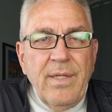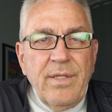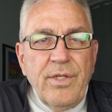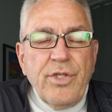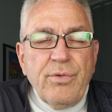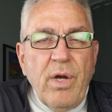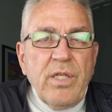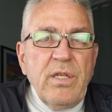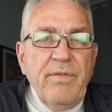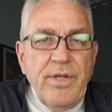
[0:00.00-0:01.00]
the
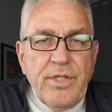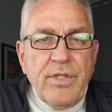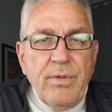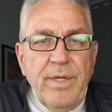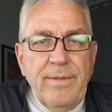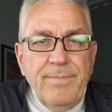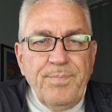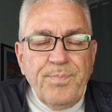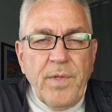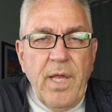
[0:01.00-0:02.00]
destruction of history,
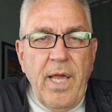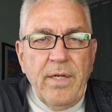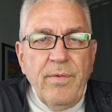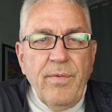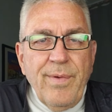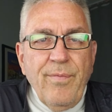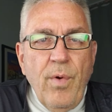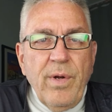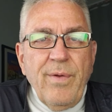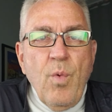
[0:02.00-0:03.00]
and we've
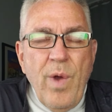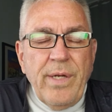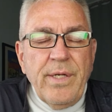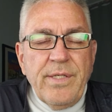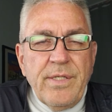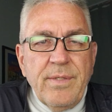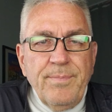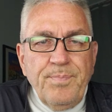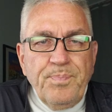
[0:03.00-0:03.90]
already witnessed